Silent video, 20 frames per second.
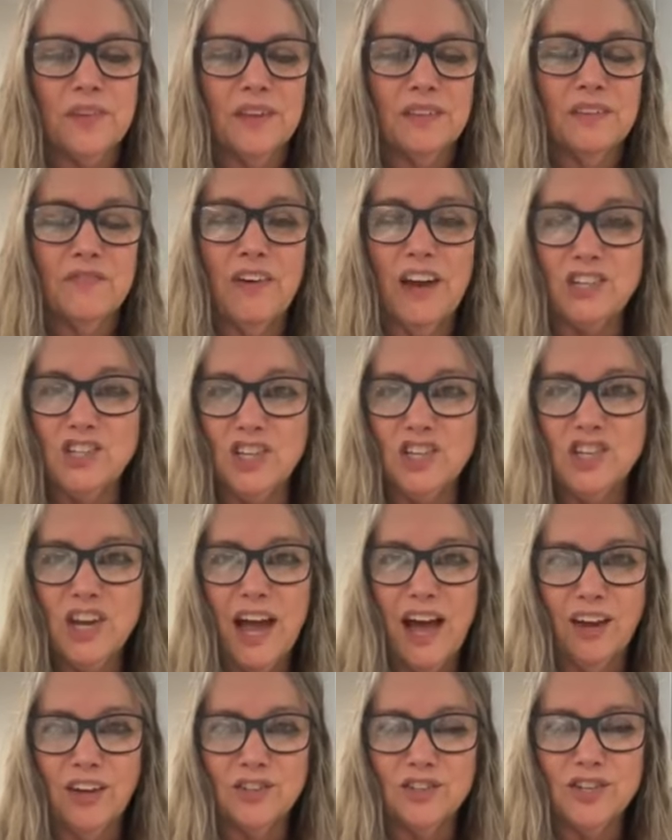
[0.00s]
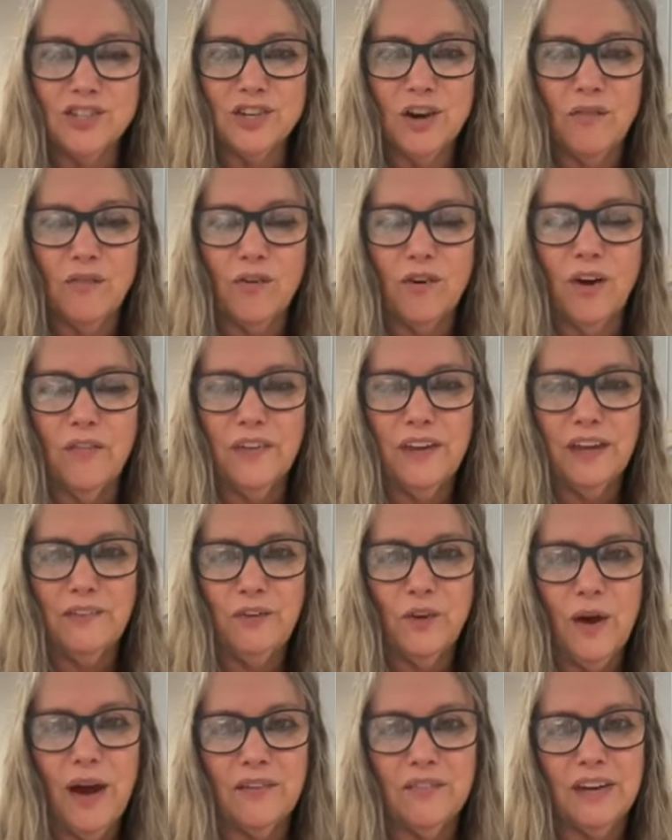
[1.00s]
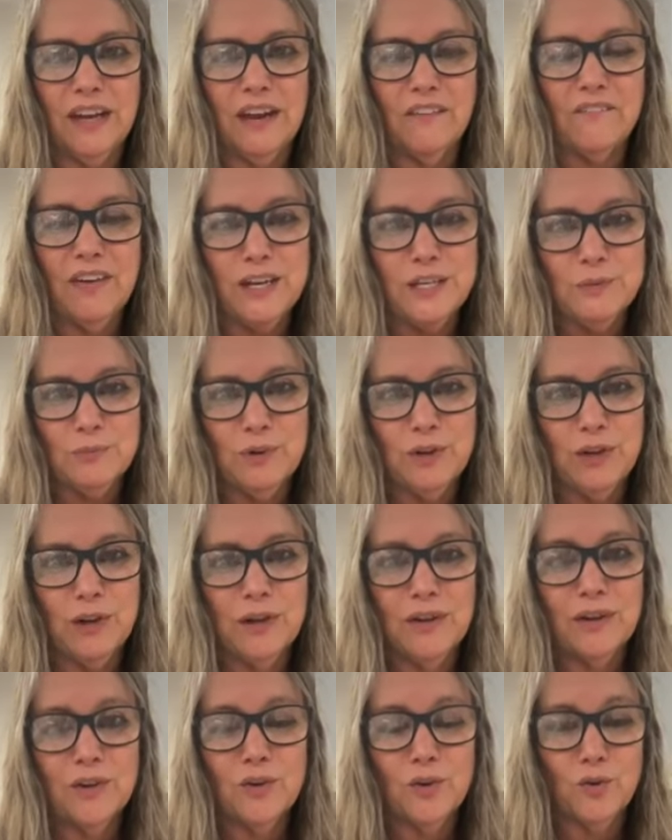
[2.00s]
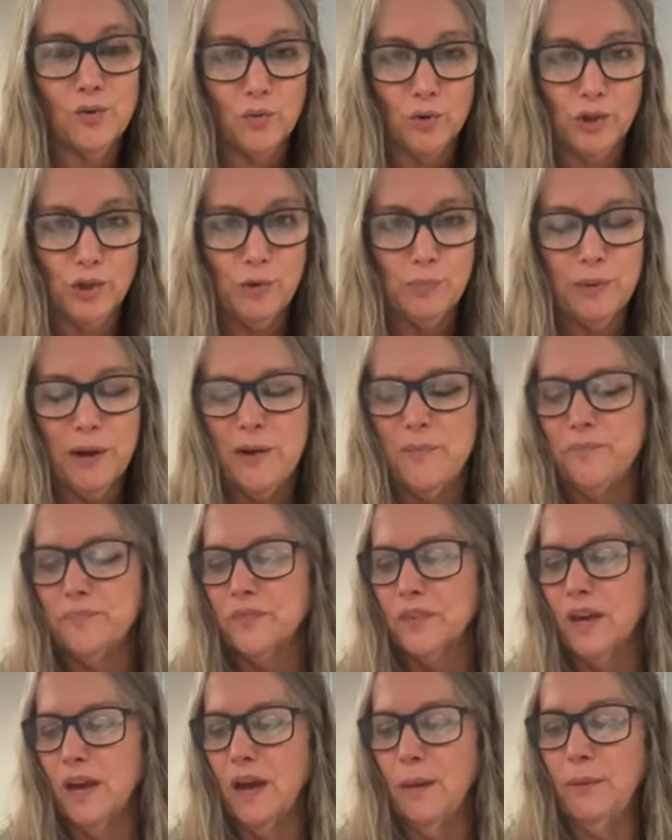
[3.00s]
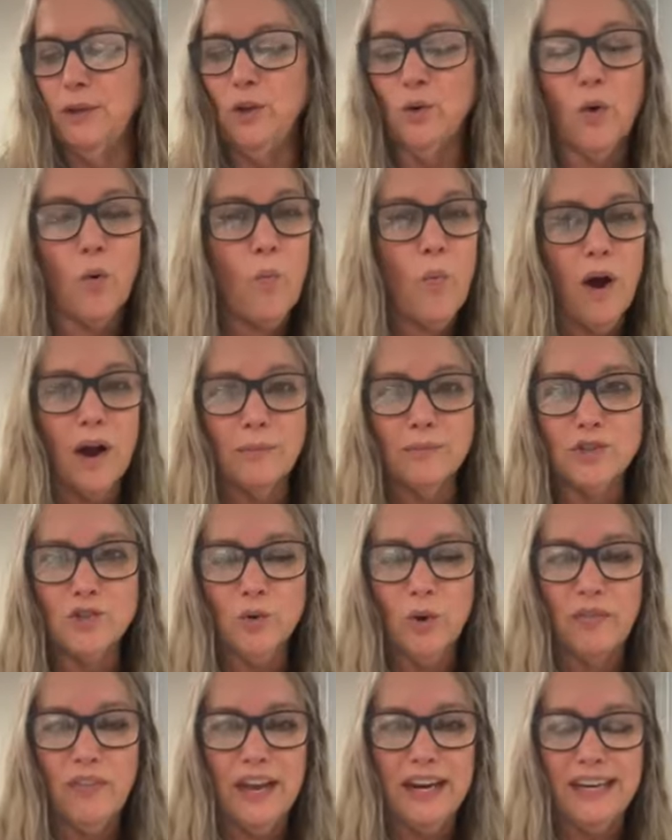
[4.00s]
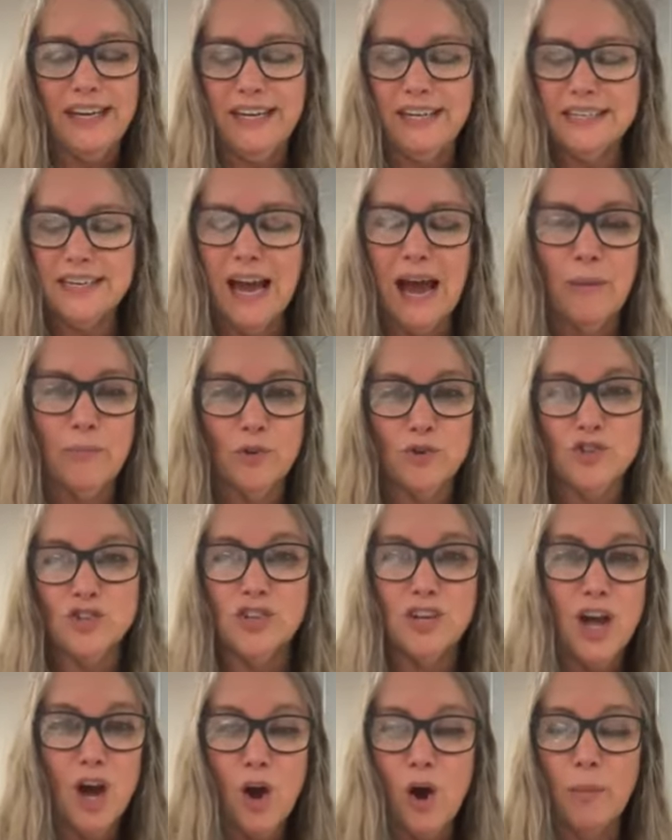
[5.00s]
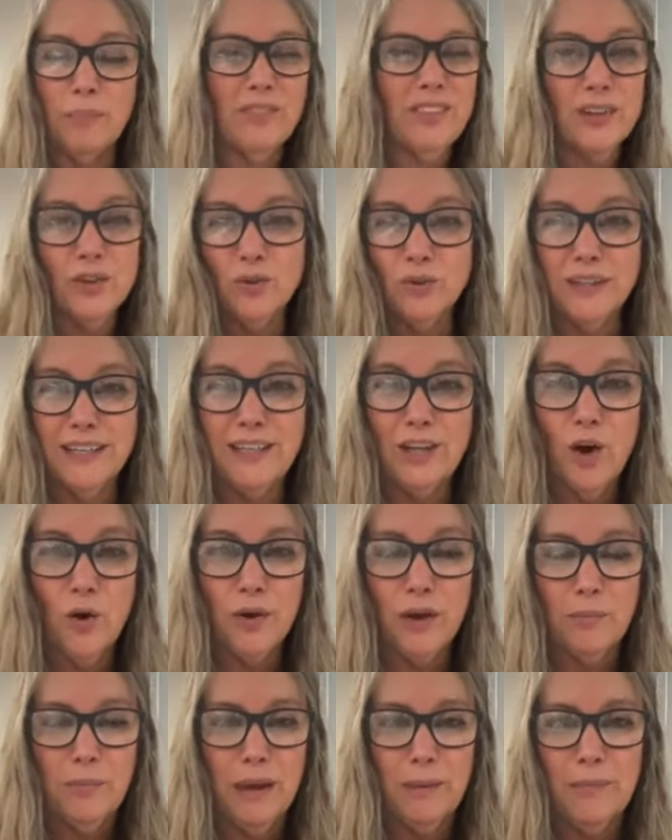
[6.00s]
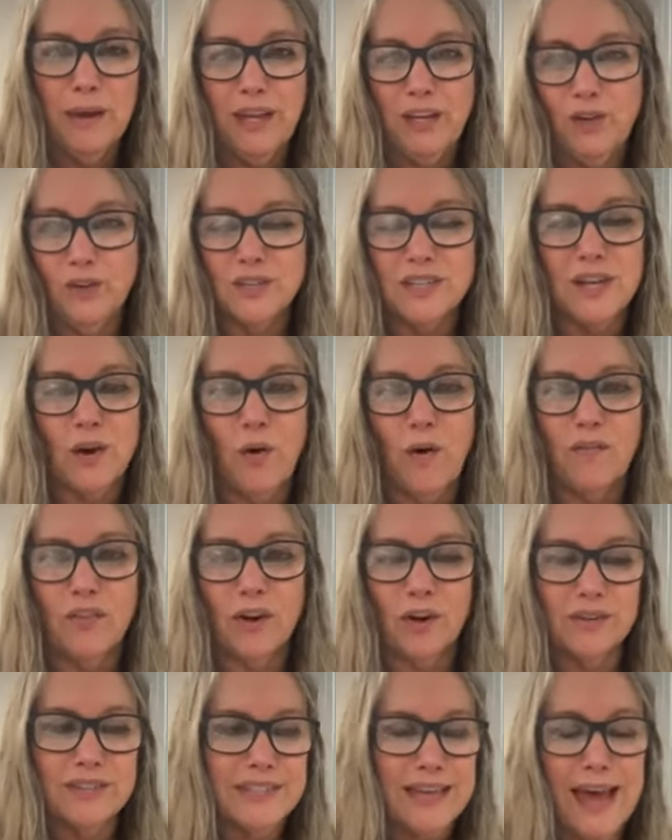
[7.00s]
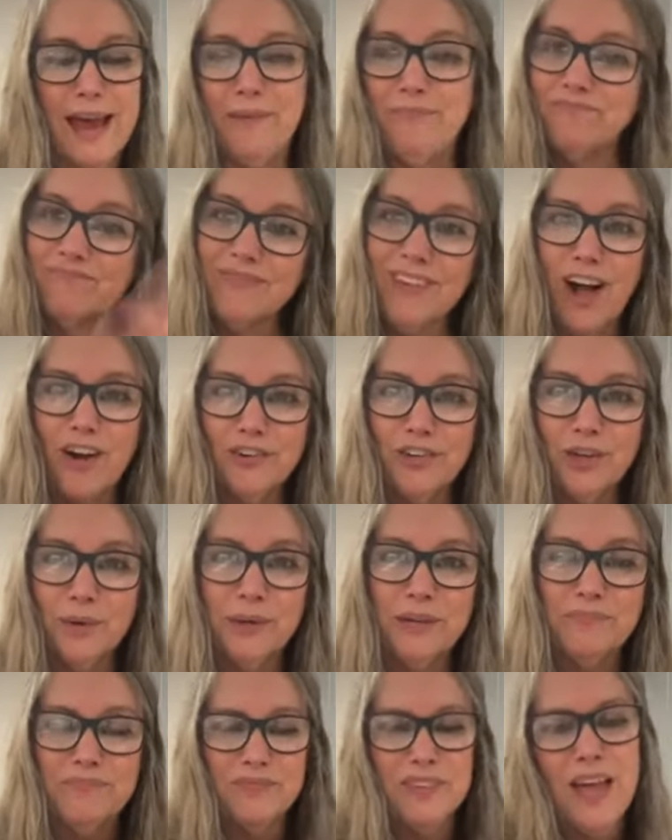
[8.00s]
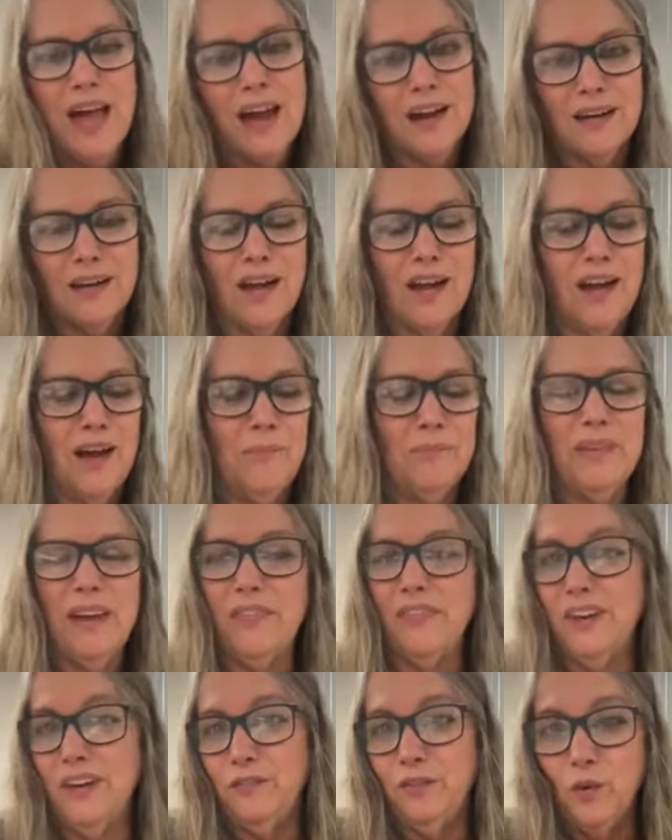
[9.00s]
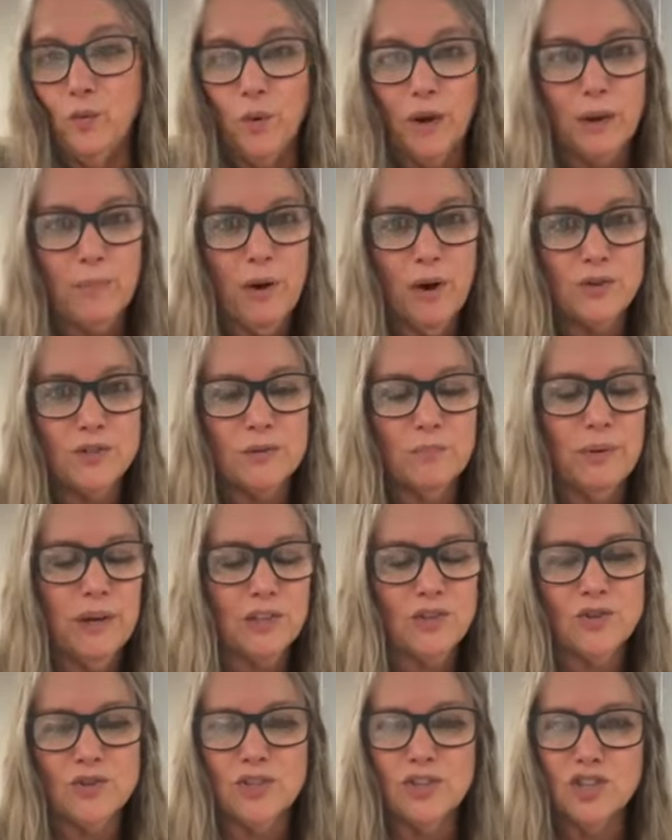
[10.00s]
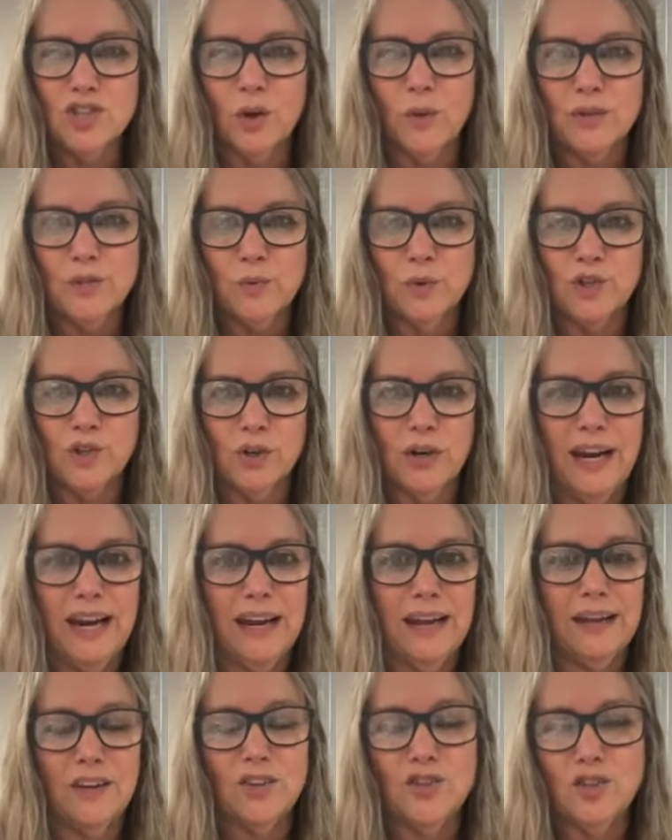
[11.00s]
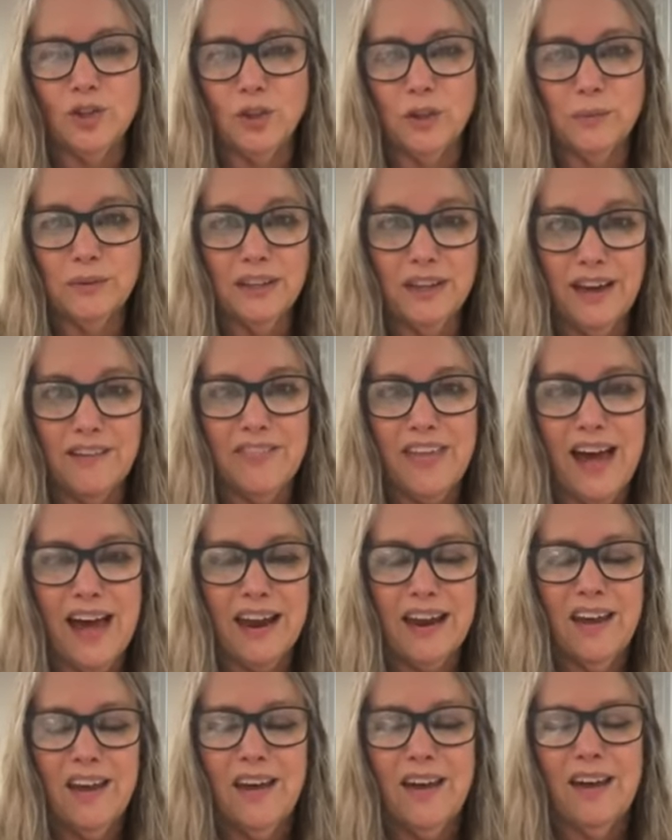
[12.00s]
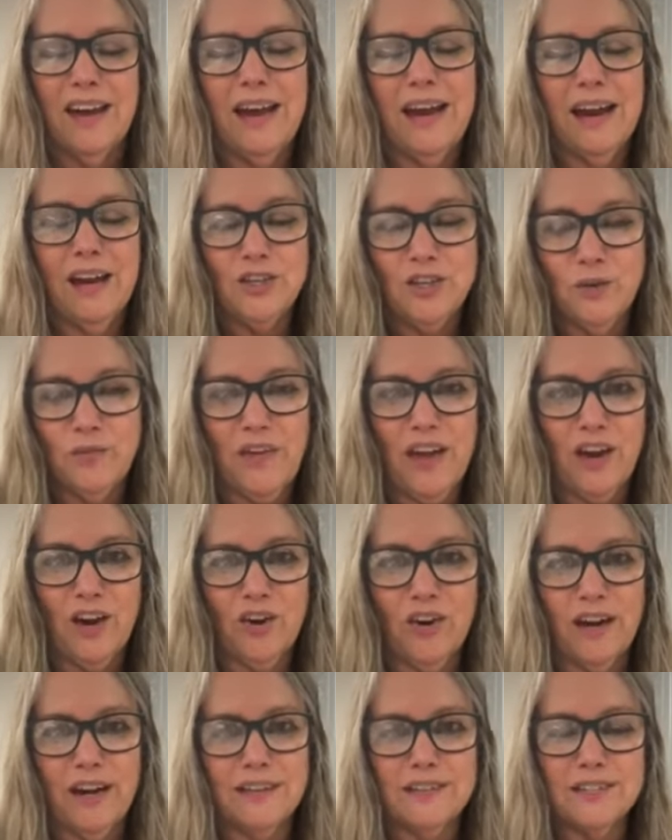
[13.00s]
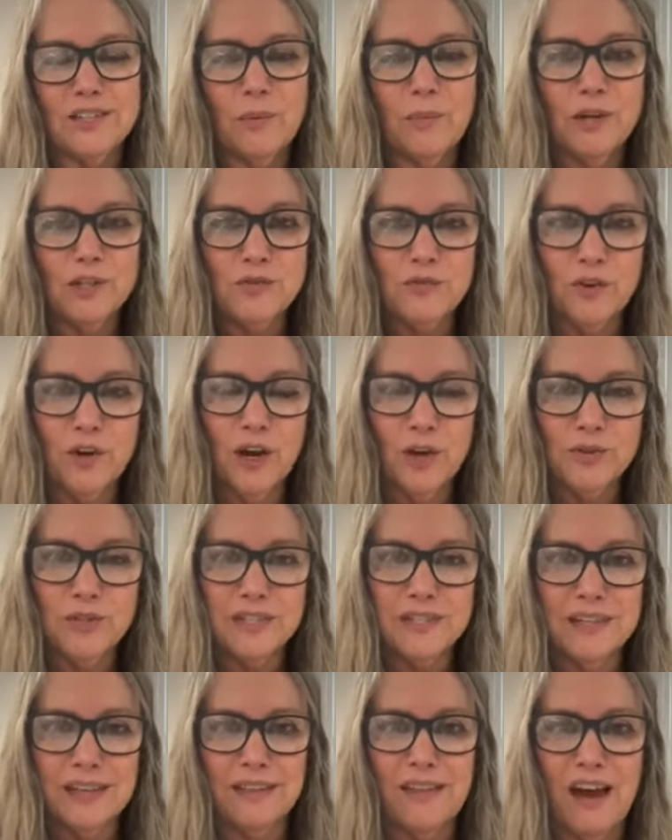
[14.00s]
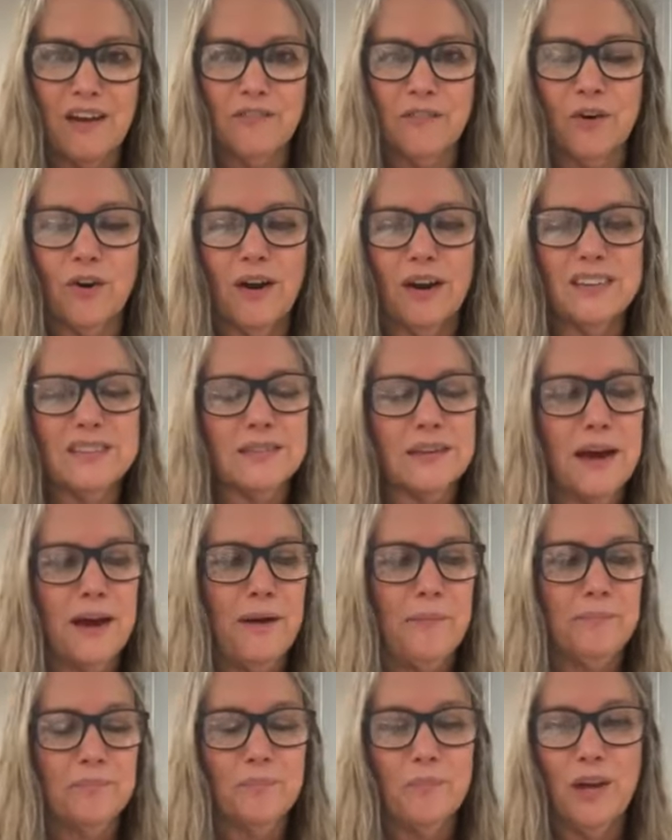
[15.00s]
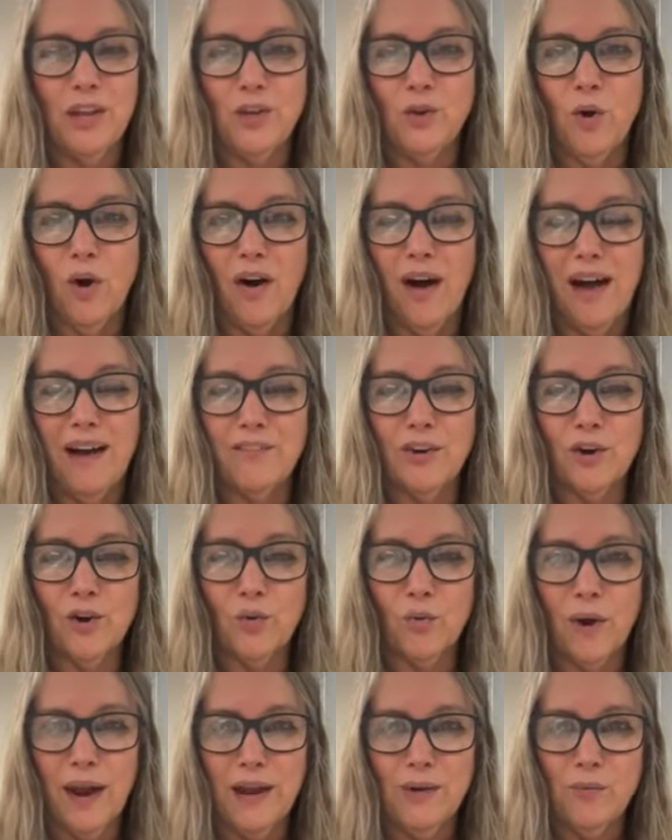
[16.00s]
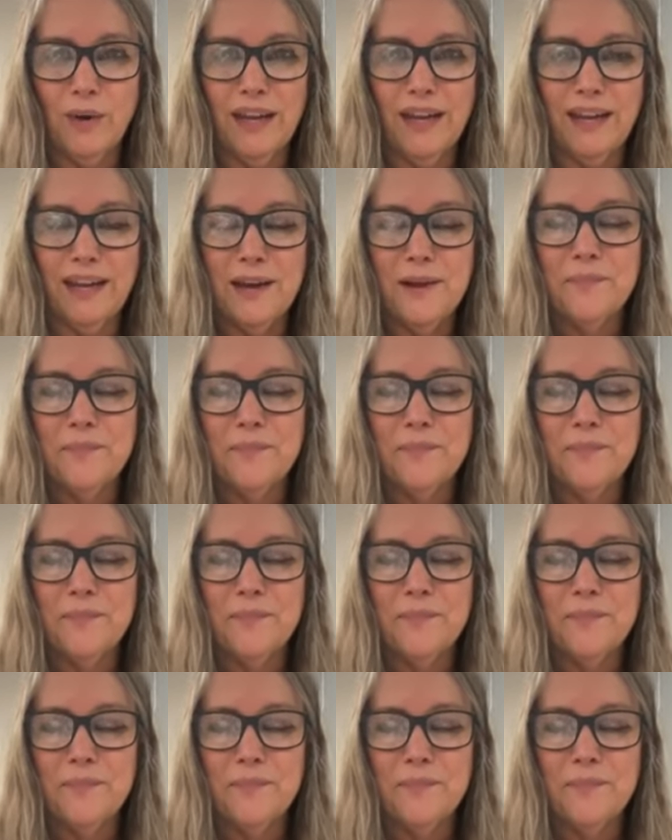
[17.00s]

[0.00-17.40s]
The veggie challenge is over on the If You Have an Egg Facebook group, and you're welcome to join that at any time. There's literally no commitment. You just go over there and say, I'll do it. And then if you want to post some pictures and show us what you're eating, Julie would love that. And I do thank her again so much for hosting that for us. But you all have a great week.